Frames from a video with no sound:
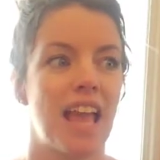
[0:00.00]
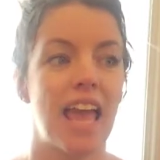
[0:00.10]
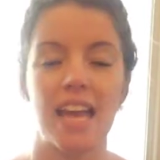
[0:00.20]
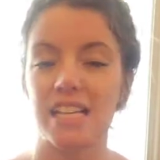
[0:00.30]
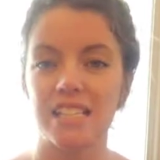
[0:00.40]

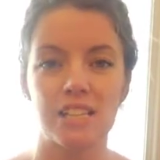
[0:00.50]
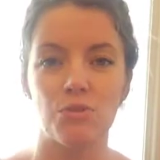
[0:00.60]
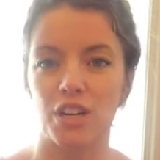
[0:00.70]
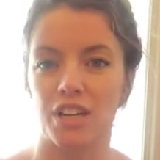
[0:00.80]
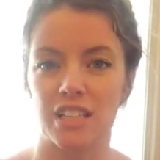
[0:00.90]

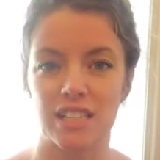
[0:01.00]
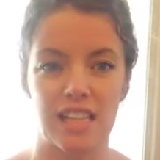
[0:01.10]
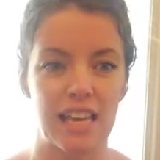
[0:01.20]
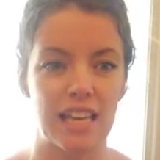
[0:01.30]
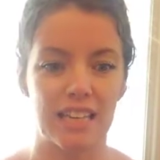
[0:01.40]
handiworks
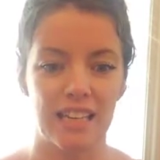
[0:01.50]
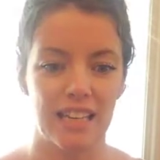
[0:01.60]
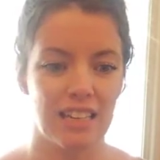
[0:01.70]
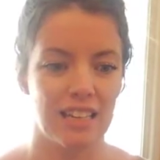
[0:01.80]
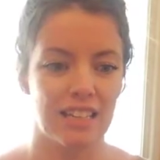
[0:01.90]
like
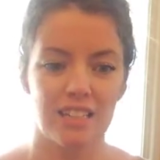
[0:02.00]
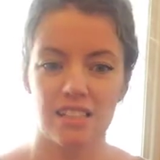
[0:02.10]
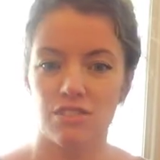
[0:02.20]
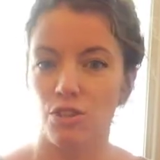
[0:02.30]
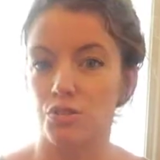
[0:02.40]

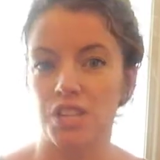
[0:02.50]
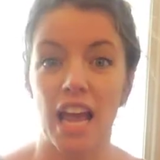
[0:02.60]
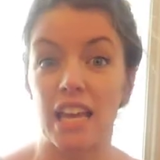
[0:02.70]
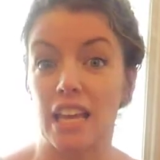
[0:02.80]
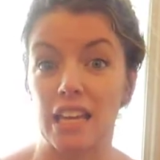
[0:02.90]

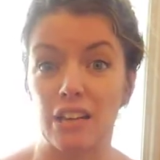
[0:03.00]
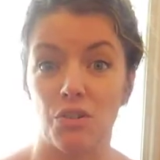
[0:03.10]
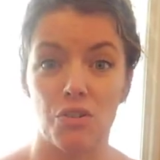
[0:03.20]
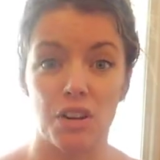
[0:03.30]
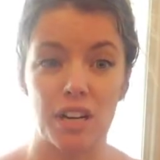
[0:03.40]
crocheting
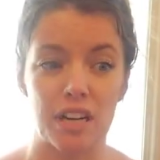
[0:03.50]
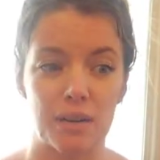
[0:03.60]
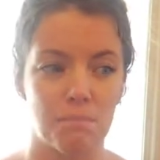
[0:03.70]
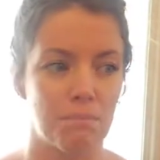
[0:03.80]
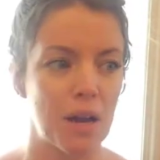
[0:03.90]

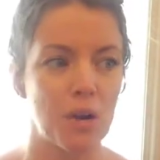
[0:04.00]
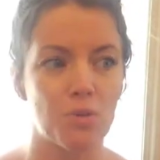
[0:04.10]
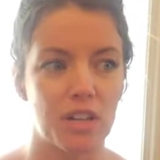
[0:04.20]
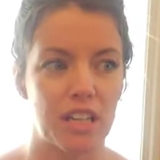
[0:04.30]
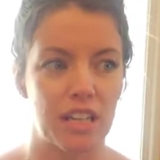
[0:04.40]
or
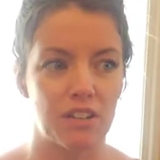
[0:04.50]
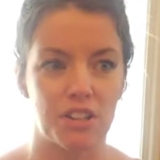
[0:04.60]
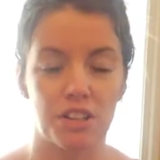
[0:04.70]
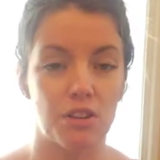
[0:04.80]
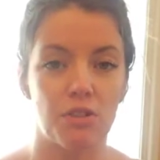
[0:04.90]
metalworking or
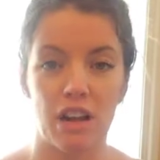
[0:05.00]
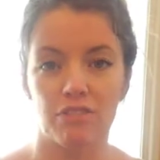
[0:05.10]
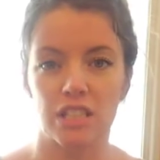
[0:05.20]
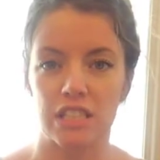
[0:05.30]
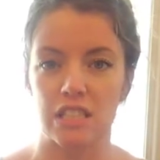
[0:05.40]

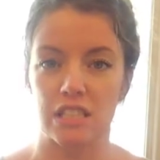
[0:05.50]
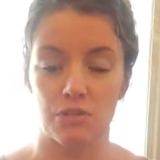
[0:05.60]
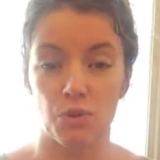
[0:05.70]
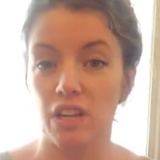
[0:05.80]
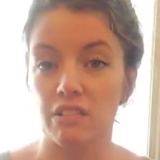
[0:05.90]
whatever it is,
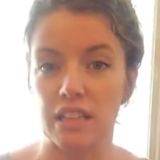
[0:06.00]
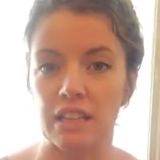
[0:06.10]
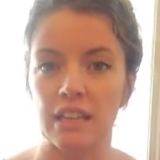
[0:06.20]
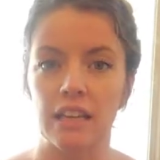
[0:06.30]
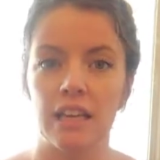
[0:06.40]
whittling.